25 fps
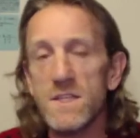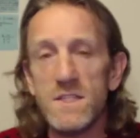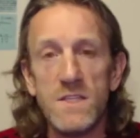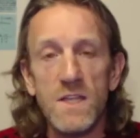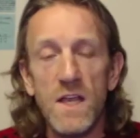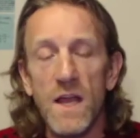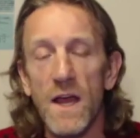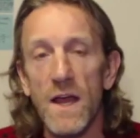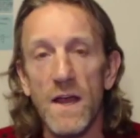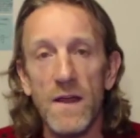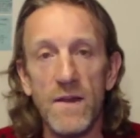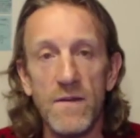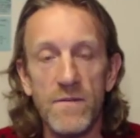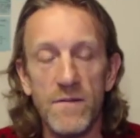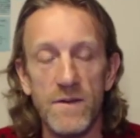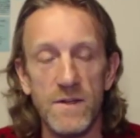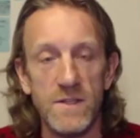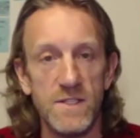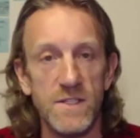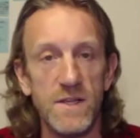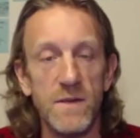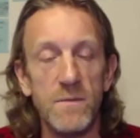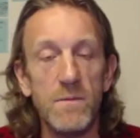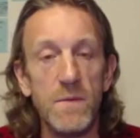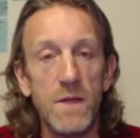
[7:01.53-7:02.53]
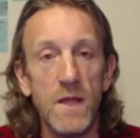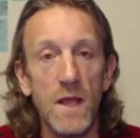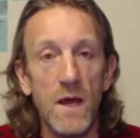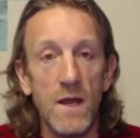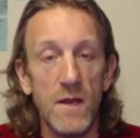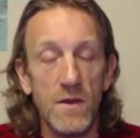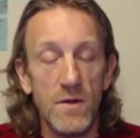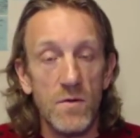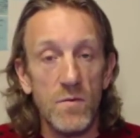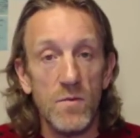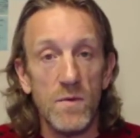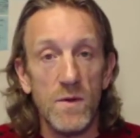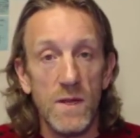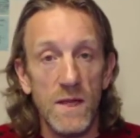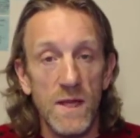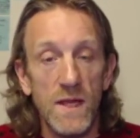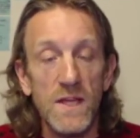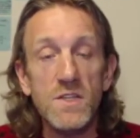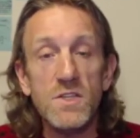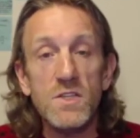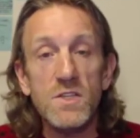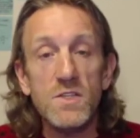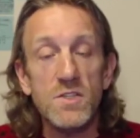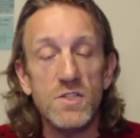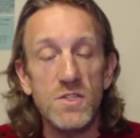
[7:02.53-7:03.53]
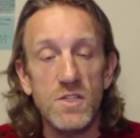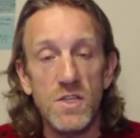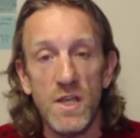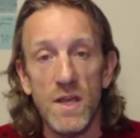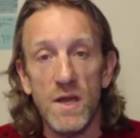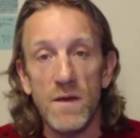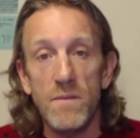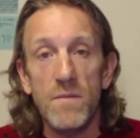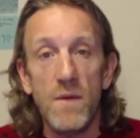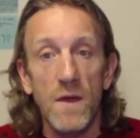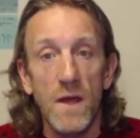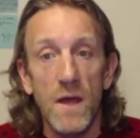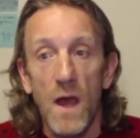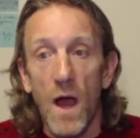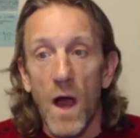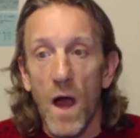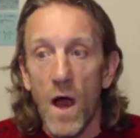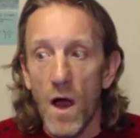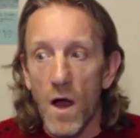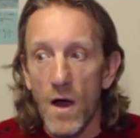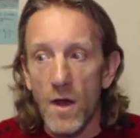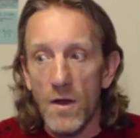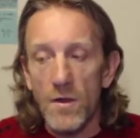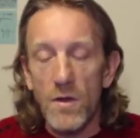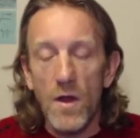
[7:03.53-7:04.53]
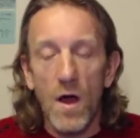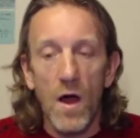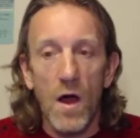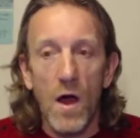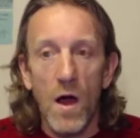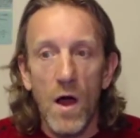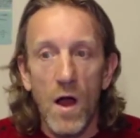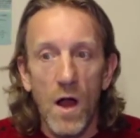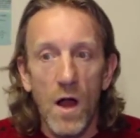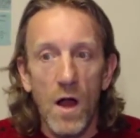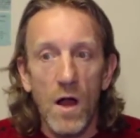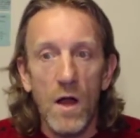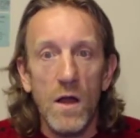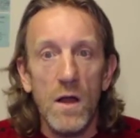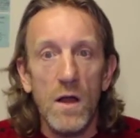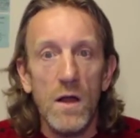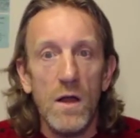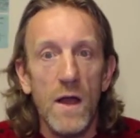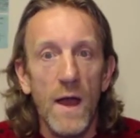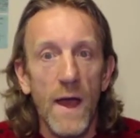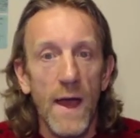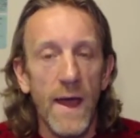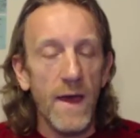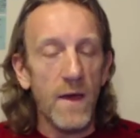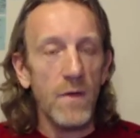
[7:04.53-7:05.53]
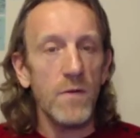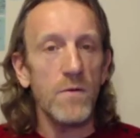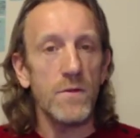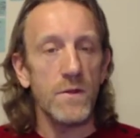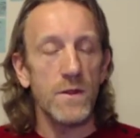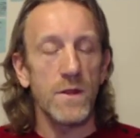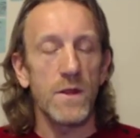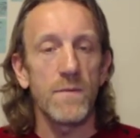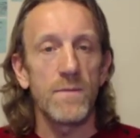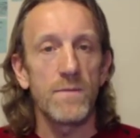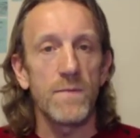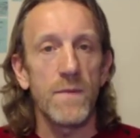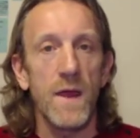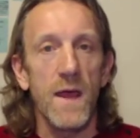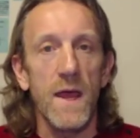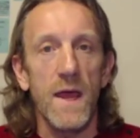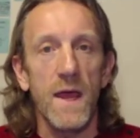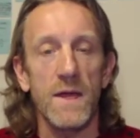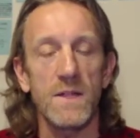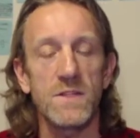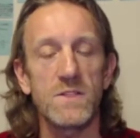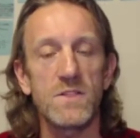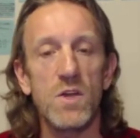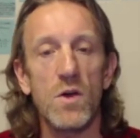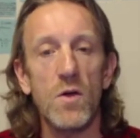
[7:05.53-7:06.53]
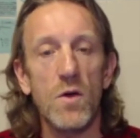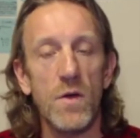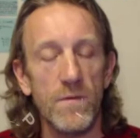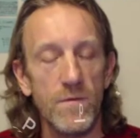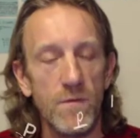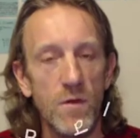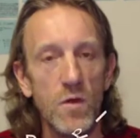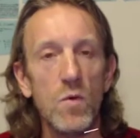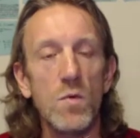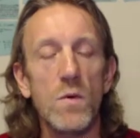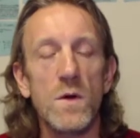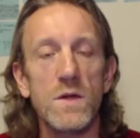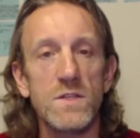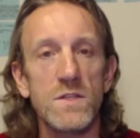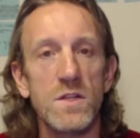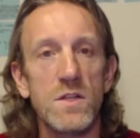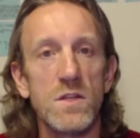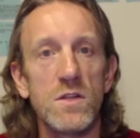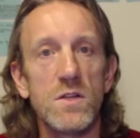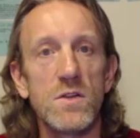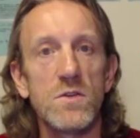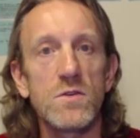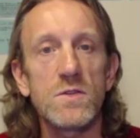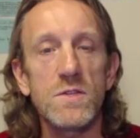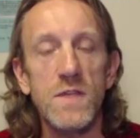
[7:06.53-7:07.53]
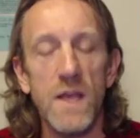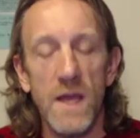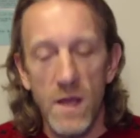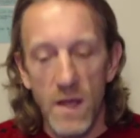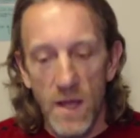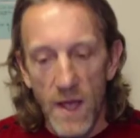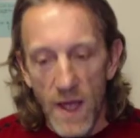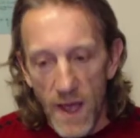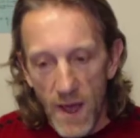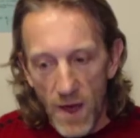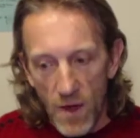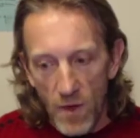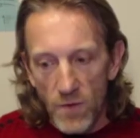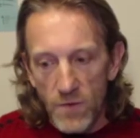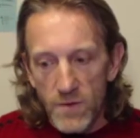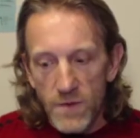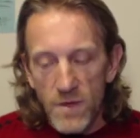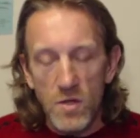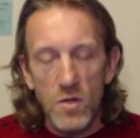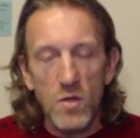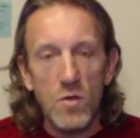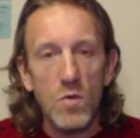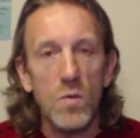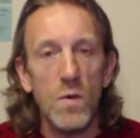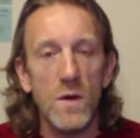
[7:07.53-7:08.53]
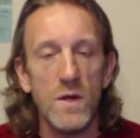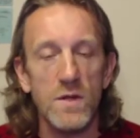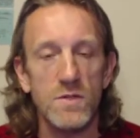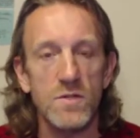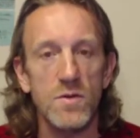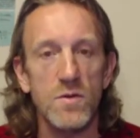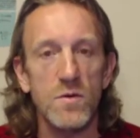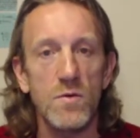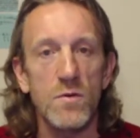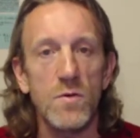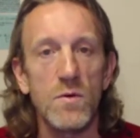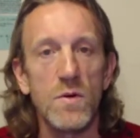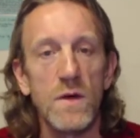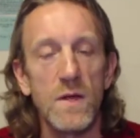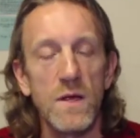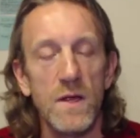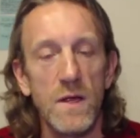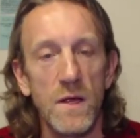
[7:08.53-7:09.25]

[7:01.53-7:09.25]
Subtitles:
is kind of a symbiotic relationship on our health. And so if you want to lose health and you want to